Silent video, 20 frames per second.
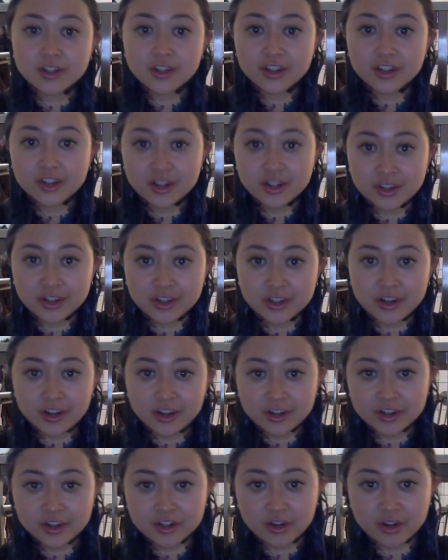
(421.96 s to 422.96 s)
clearly not
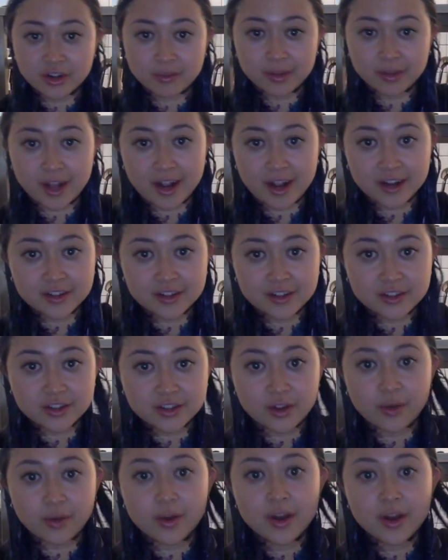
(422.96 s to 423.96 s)
going to turn black,
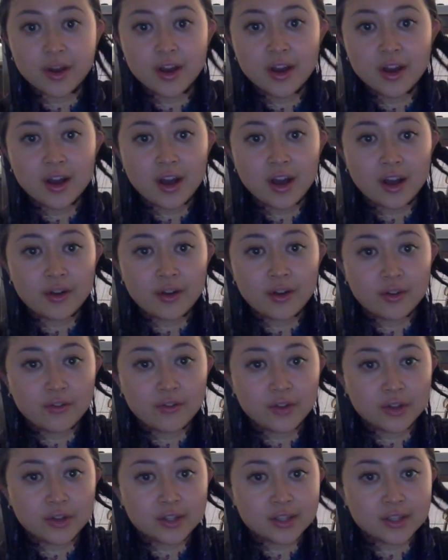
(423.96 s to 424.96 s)
so I don't know if you
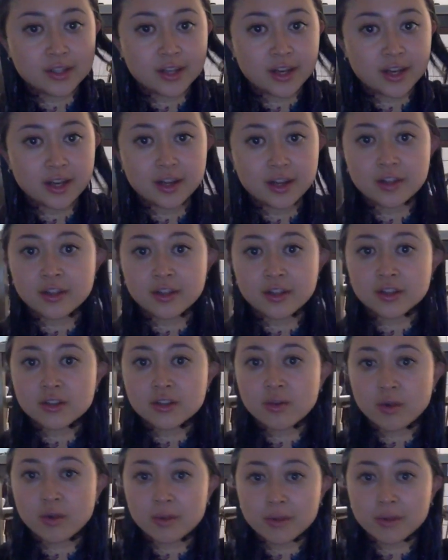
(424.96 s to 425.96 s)
can see it in this
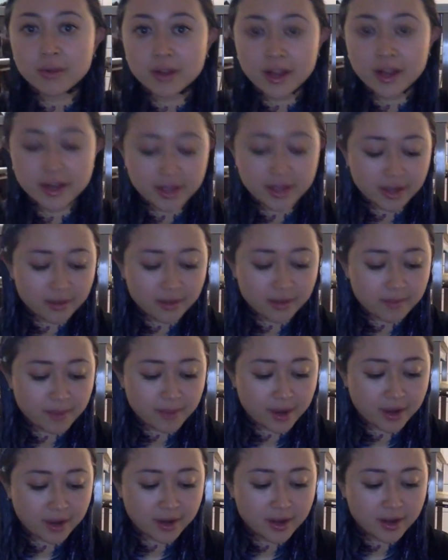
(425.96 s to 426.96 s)
horrible lighting,
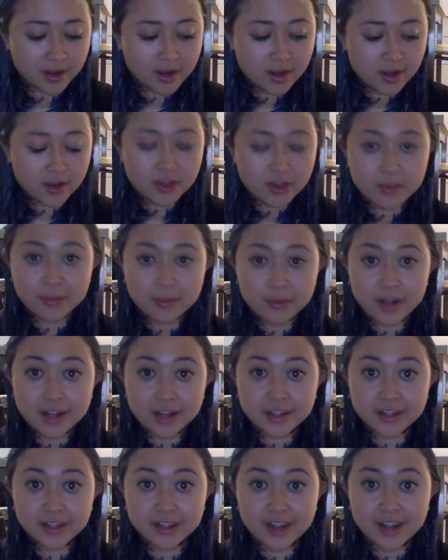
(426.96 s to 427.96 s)
but the black
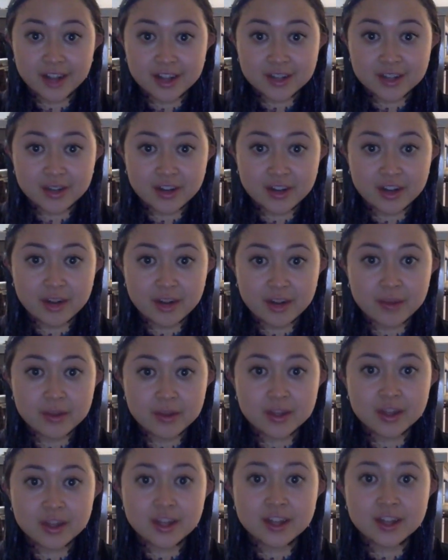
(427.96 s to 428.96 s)
didn't last, so I ended up using
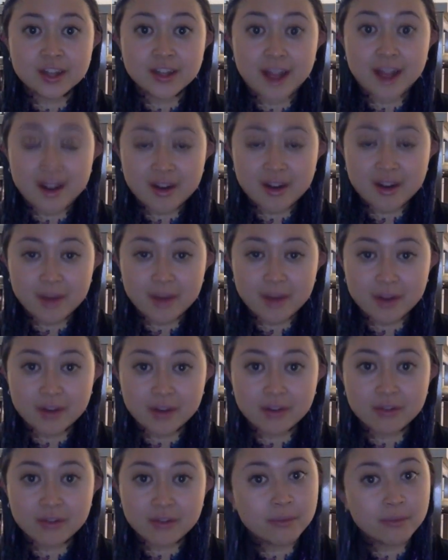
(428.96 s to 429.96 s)
the entire bottle
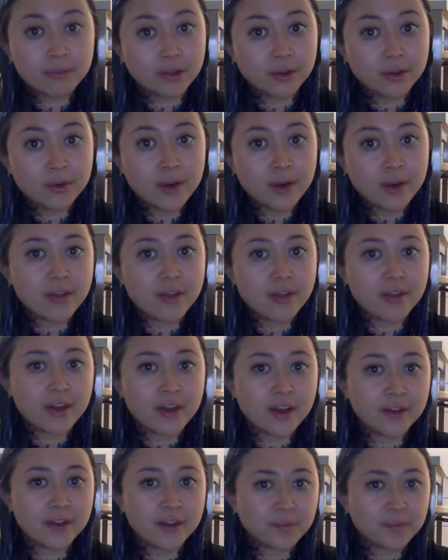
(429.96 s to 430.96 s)
of the blue, and
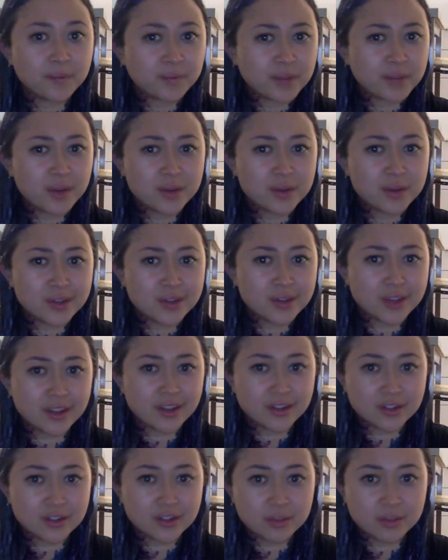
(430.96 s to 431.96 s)
then it was looking a little
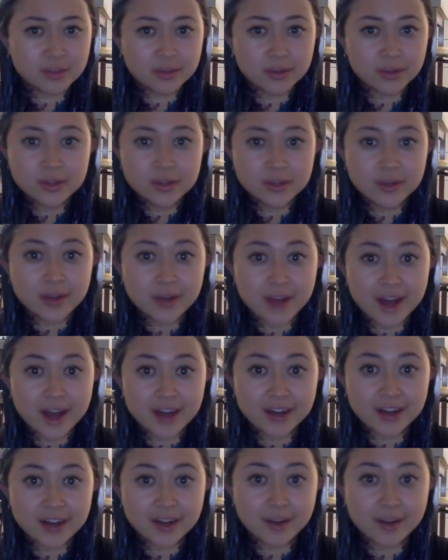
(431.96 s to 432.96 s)
too blue, so I
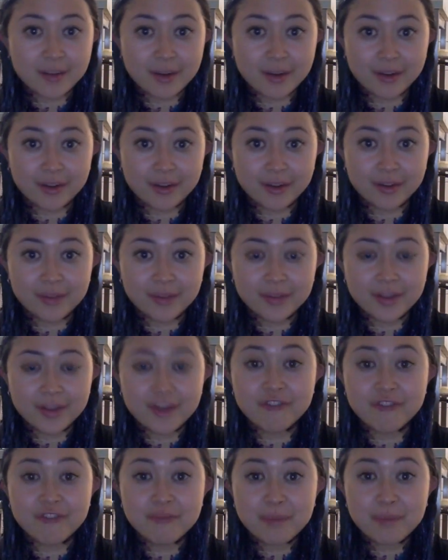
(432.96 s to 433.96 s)
added a bottle
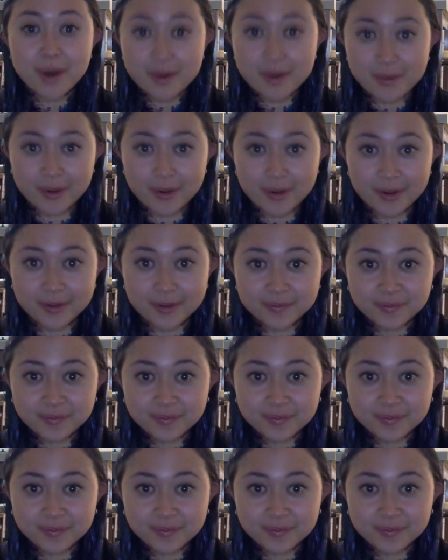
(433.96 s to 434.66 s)
of purple,